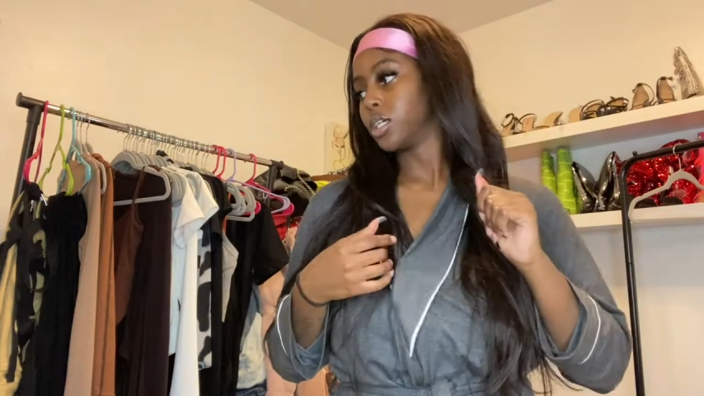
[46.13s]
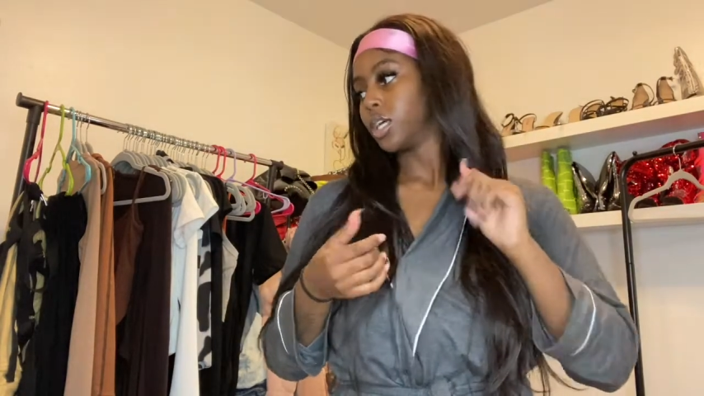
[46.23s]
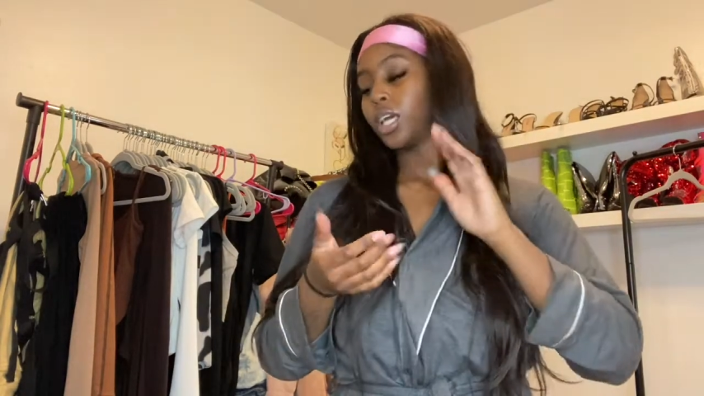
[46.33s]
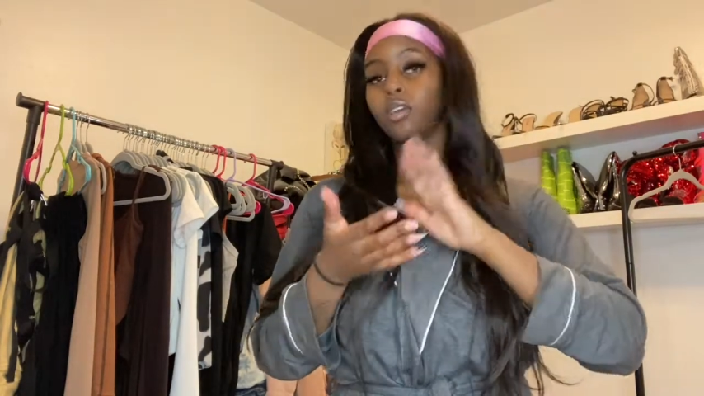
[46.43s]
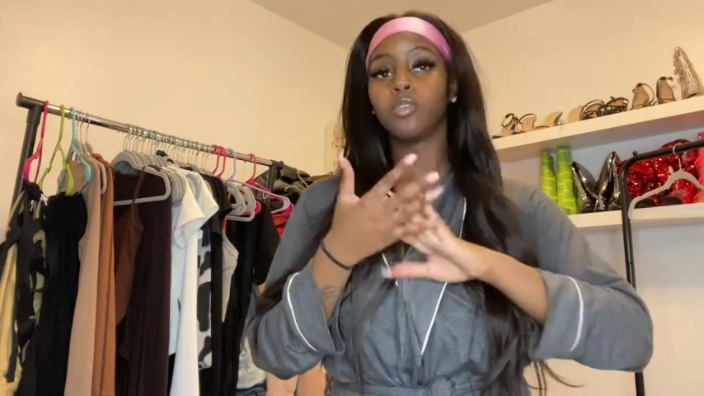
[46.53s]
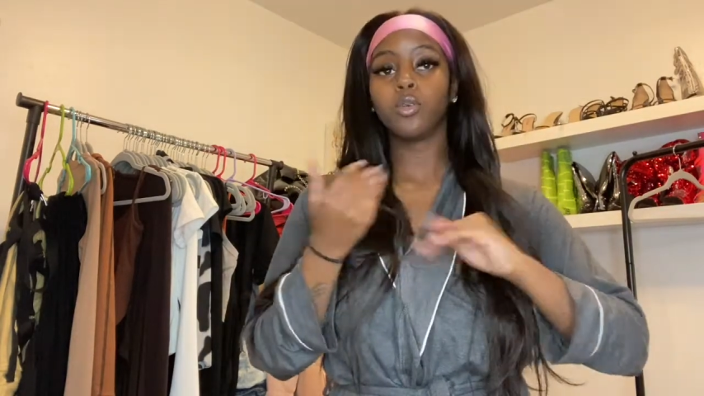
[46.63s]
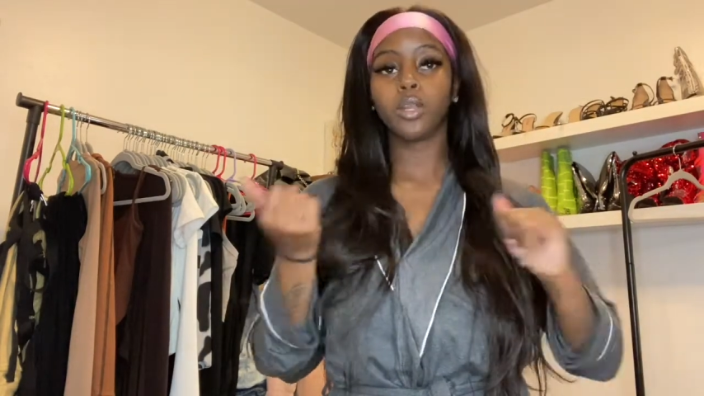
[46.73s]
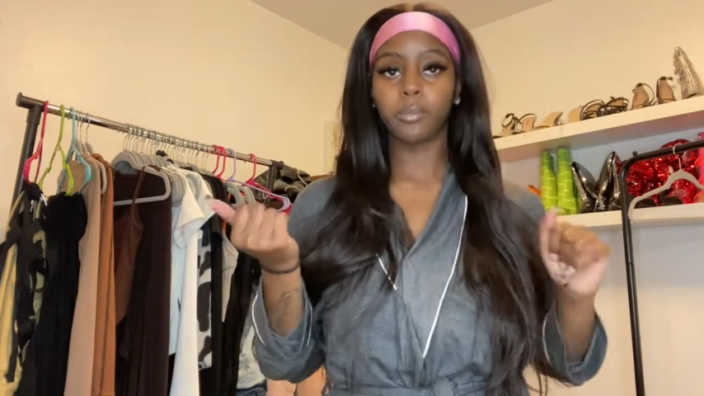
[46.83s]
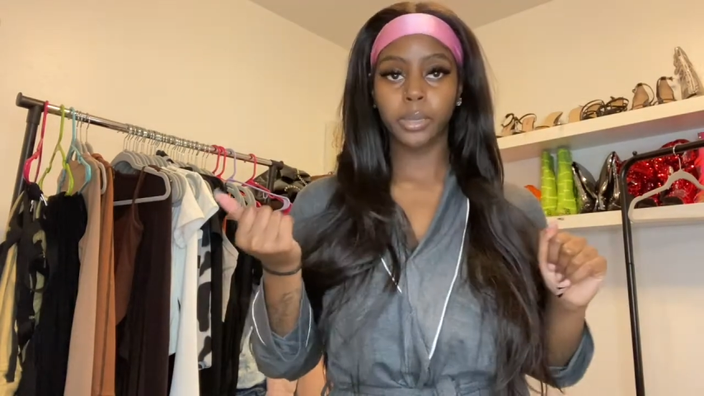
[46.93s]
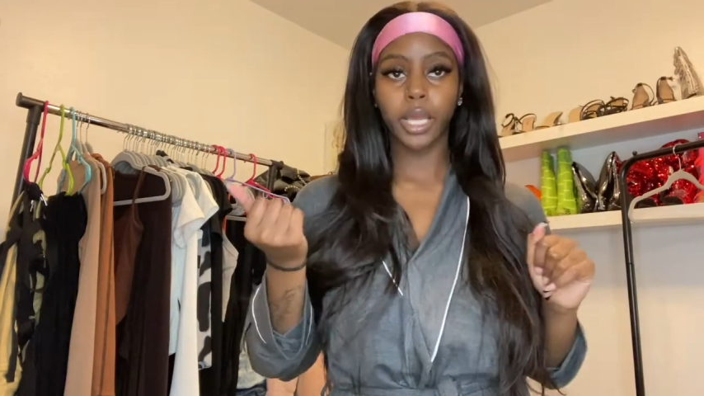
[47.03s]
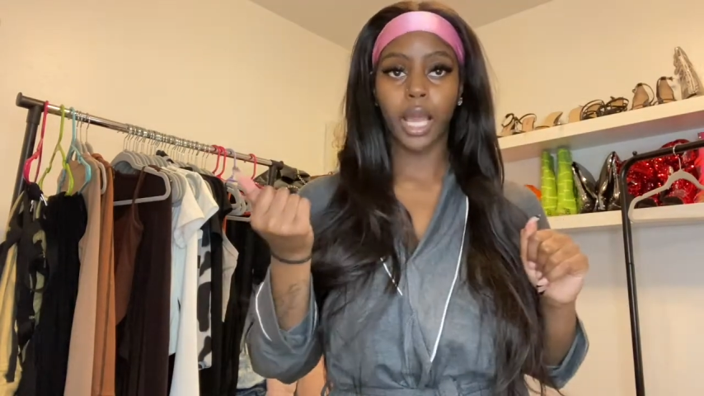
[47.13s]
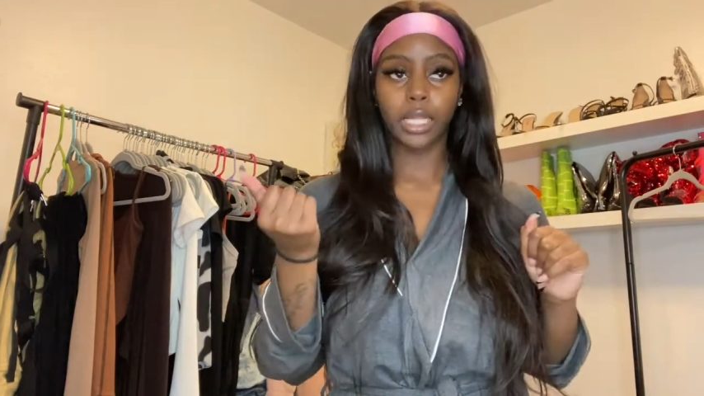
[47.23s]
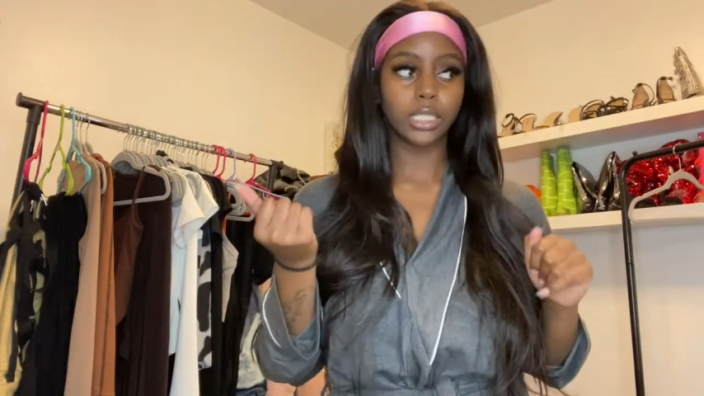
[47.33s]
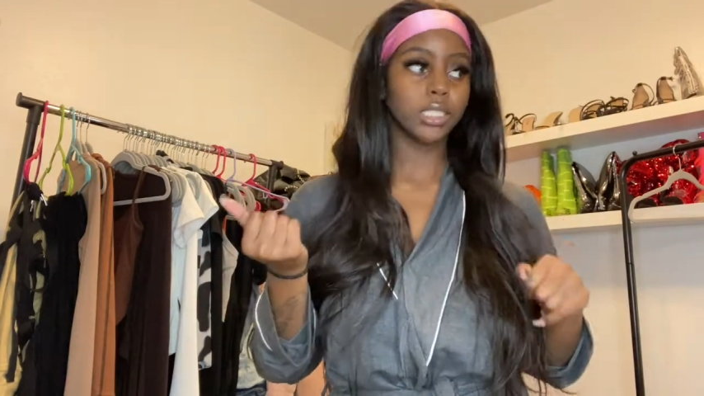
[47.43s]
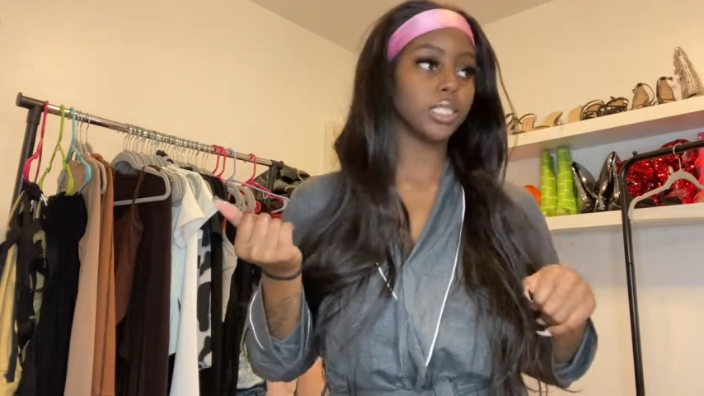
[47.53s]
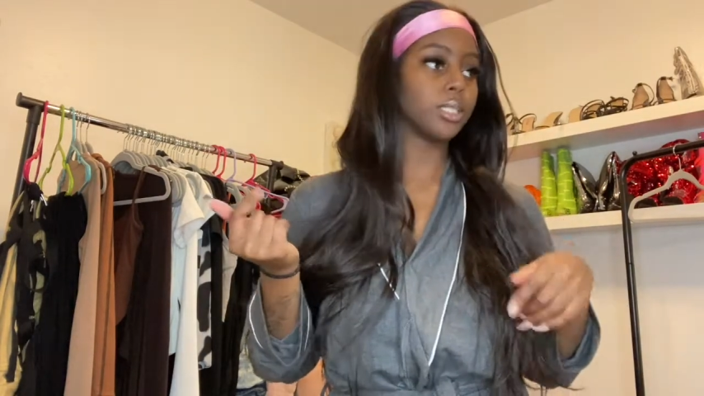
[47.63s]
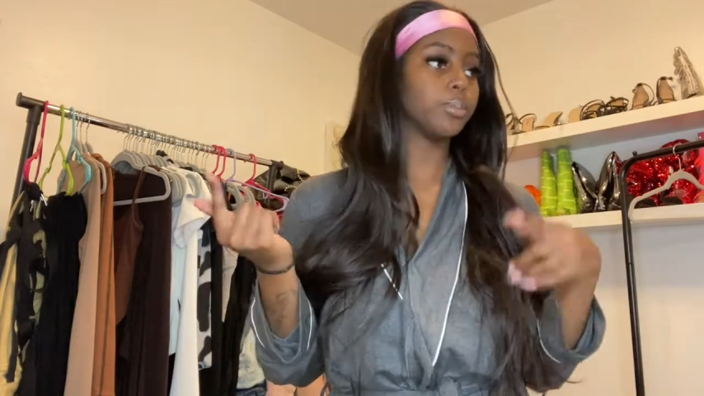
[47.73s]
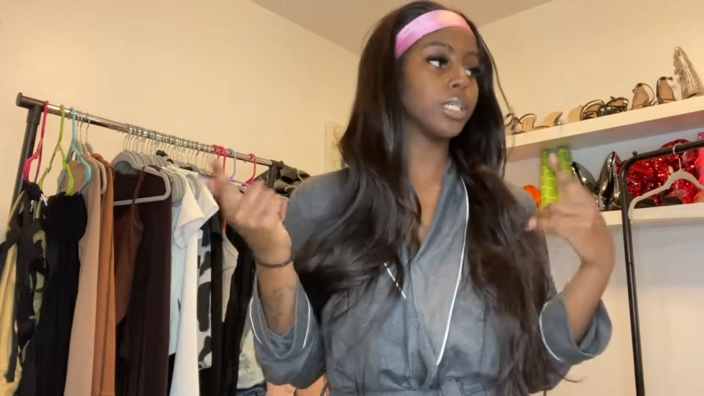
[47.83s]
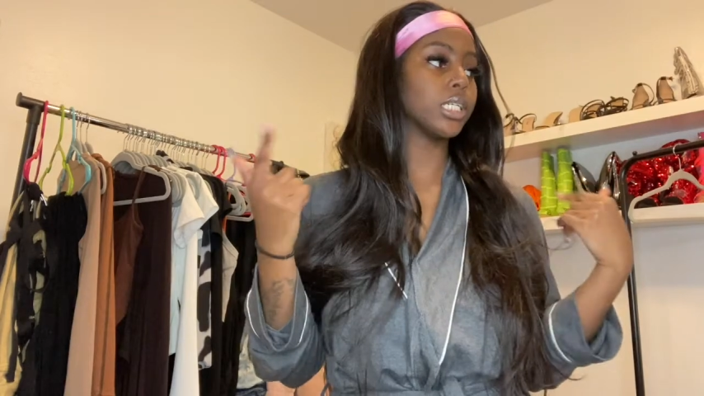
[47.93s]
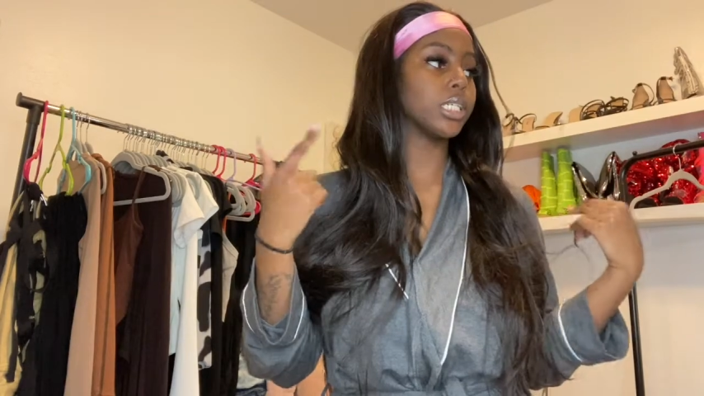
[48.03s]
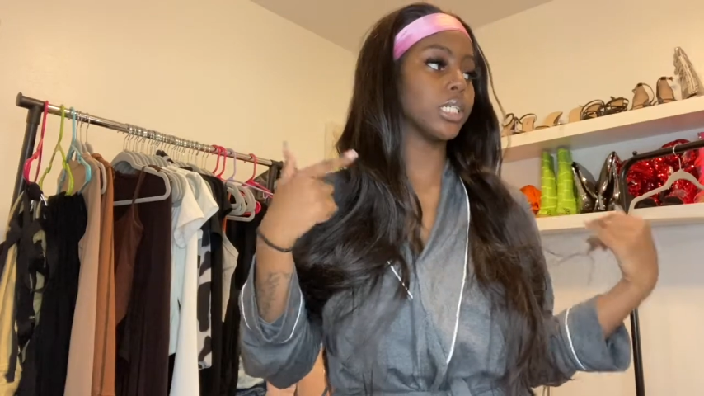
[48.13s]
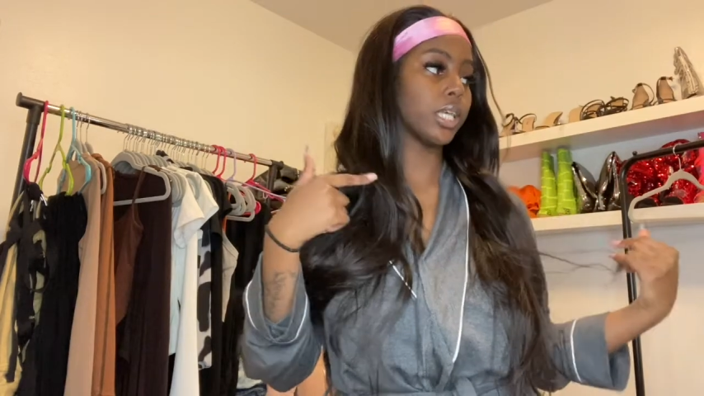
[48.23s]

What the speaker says: if you want to be honest, because